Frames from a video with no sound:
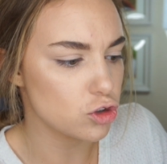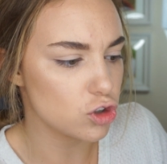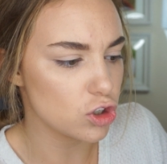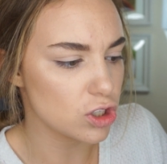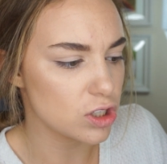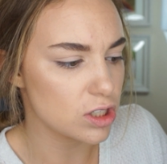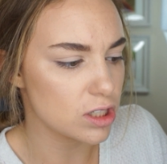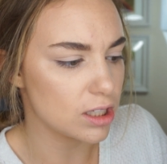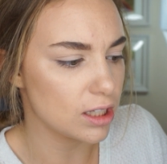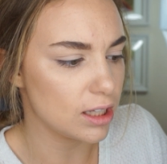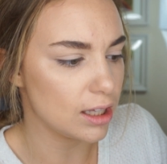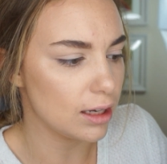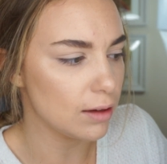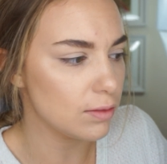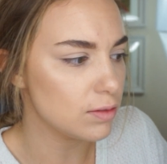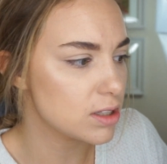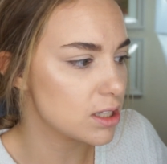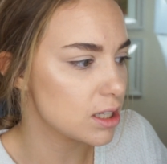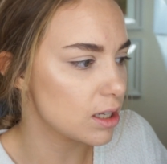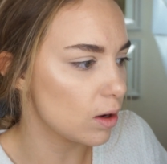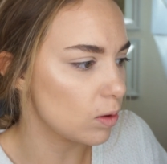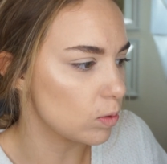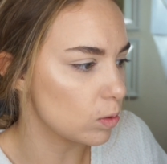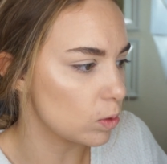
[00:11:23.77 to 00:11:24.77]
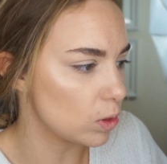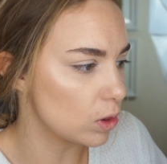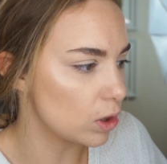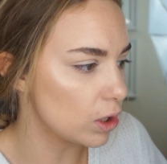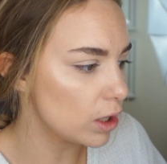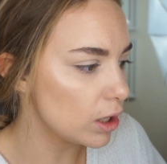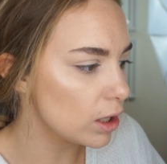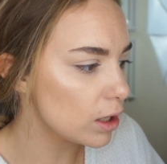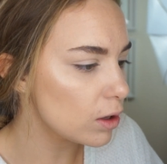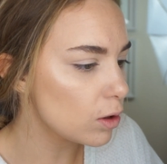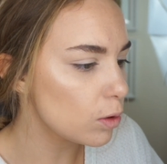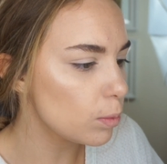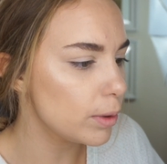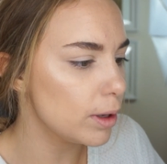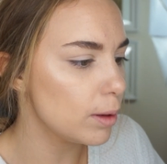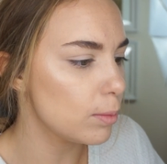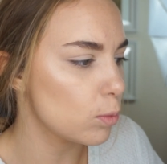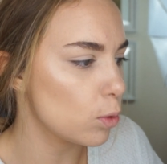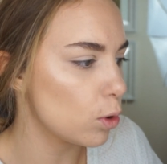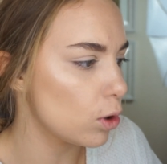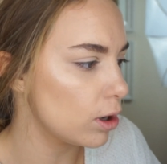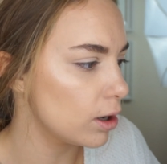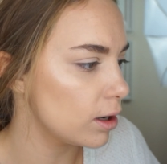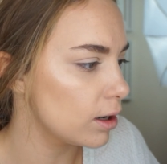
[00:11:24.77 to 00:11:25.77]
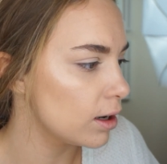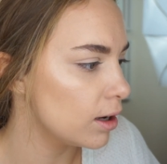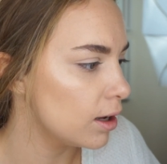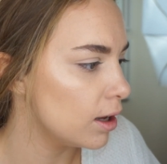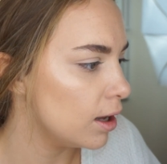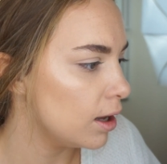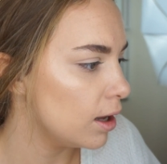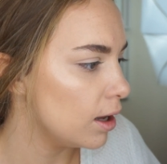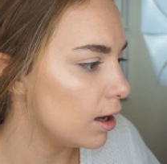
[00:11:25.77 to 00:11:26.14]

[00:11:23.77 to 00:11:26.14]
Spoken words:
just gives it a little bit more